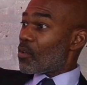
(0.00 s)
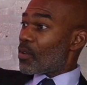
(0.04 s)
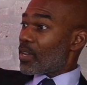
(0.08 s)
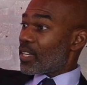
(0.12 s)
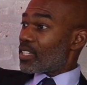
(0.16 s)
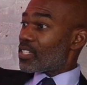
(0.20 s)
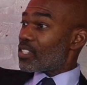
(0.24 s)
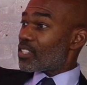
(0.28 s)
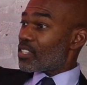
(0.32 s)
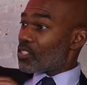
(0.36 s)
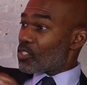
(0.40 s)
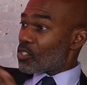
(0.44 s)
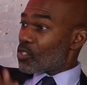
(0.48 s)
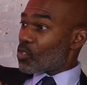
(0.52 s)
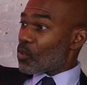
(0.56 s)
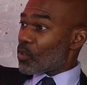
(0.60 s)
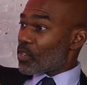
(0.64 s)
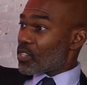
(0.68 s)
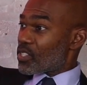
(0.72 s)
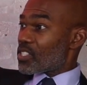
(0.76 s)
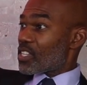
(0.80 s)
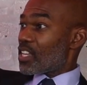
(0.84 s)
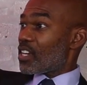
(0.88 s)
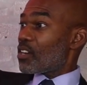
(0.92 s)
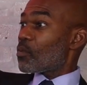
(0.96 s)
going to the
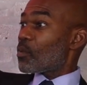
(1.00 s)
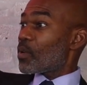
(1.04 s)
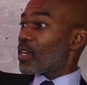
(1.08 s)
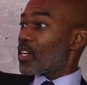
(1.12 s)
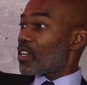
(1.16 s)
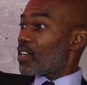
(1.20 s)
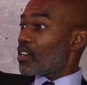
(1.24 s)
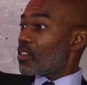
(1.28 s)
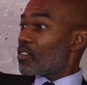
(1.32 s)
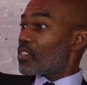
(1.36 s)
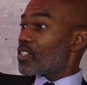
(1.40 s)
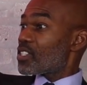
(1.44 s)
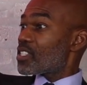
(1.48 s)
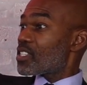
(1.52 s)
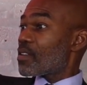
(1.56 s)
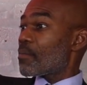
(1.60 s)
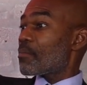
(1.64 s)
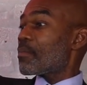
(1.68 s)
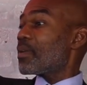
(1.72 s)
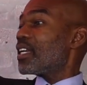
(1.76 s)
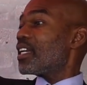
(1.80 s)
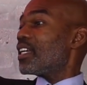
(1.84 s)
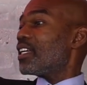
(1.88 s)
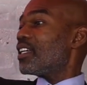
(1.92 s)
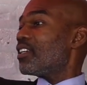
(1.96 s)
source, they don't want to go to
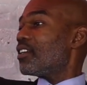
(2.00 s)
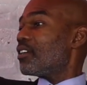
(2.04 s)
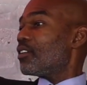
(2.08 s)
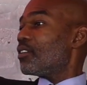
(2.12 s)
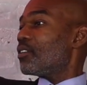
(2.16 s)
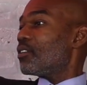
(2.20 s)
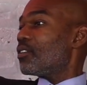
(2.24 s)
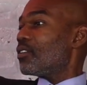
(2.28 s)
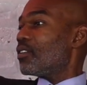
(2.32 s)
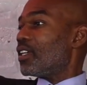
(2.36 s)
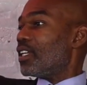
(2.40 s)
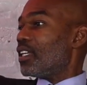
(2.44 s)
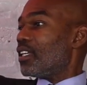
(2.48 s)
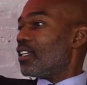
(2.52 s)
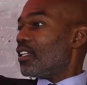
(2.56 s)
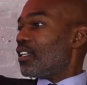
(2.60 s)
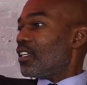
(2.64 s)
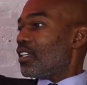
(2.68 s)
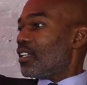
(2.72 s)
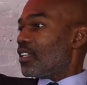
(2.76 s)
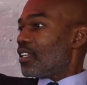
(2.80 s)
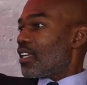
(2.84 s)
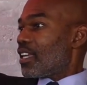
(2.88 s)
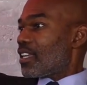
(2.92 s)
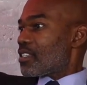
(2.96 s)
somebody who
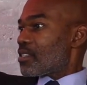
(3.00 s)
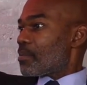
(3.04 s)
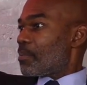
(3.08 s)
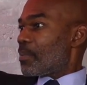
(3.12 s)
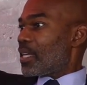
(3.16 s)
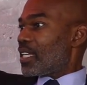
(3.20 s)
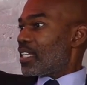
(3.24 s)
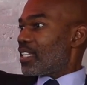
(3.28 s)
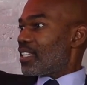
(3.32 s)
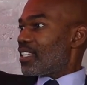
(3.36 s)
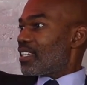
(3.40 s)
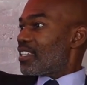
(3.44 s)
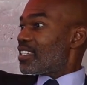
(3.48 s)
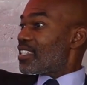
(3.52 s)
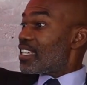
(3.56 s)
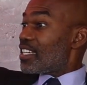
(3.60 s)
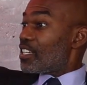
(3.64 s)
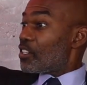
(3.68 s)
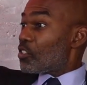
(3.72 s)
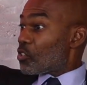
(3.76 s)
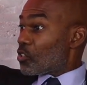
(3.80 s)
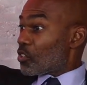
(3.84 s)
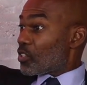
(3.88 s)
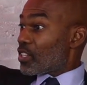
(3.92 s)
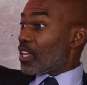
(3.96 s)
has been the
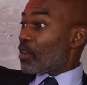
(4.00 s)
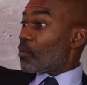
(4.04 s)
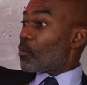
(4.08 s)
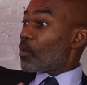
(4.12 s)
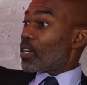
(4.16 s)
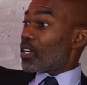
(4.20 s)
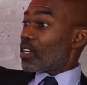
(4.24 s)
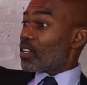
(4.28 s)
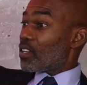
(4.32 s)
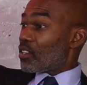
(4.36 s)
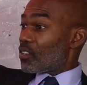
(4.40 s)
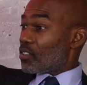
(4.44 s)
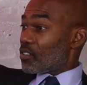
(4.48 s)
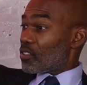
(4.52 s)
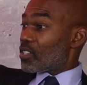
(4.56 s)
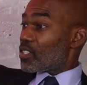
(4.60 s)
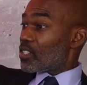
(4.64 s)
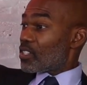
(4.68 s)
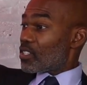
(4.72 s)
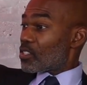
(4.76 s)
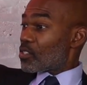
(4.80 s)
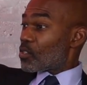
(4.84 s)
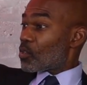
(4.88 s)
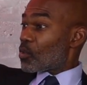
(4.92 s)
teacher, they want to go to the